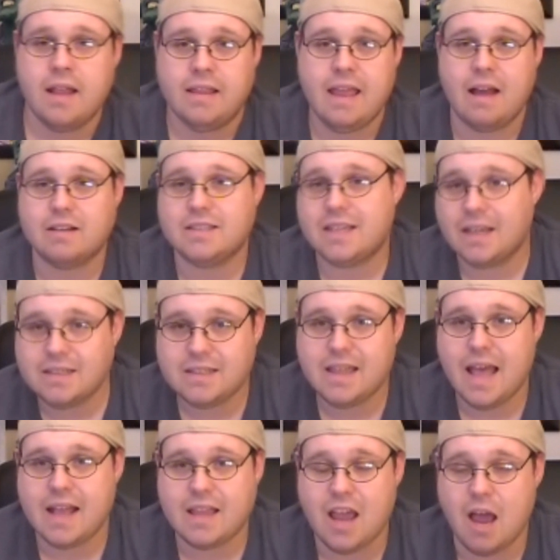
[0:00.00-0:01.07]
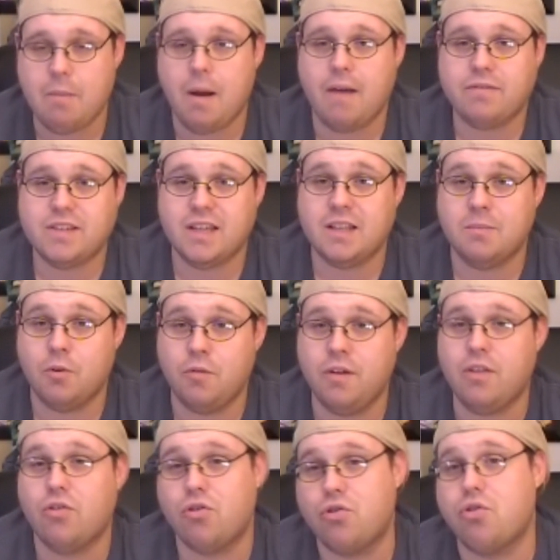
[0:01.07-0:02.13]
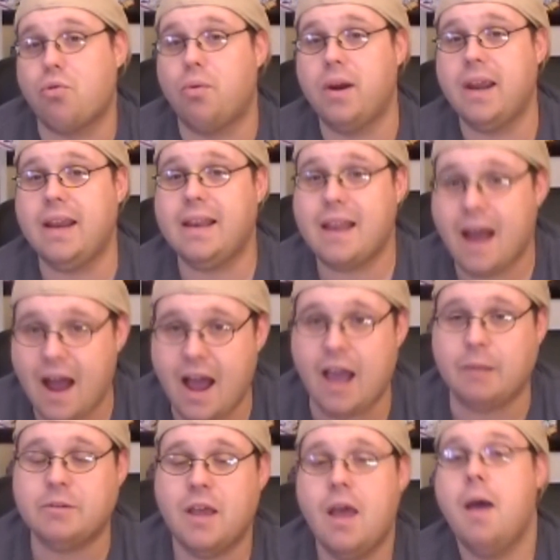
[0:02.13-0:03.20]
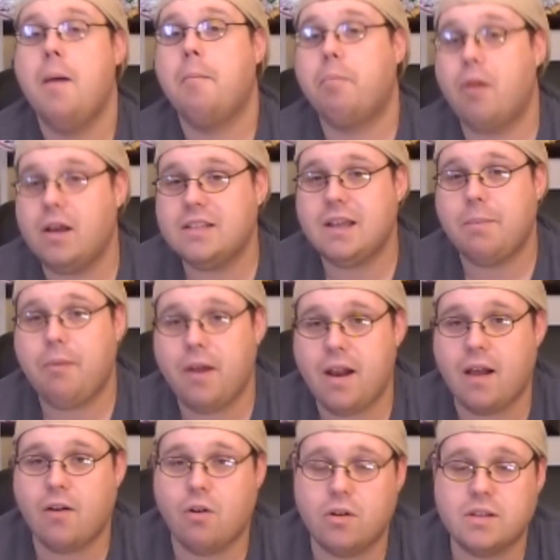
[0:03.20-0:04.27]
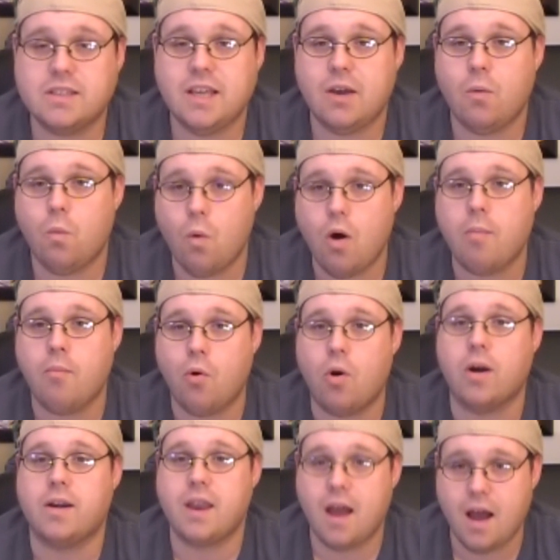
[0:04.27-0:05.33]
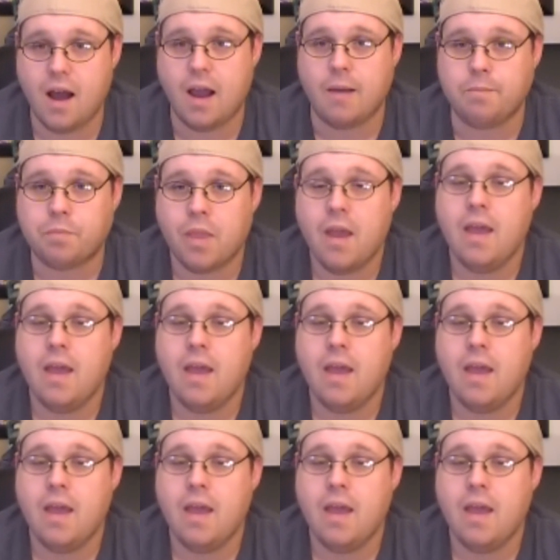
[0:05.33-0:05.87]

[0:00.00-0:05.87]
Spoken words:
Now, since that time, I've seen the movie 3 times, plus I plan on going to see it one more time.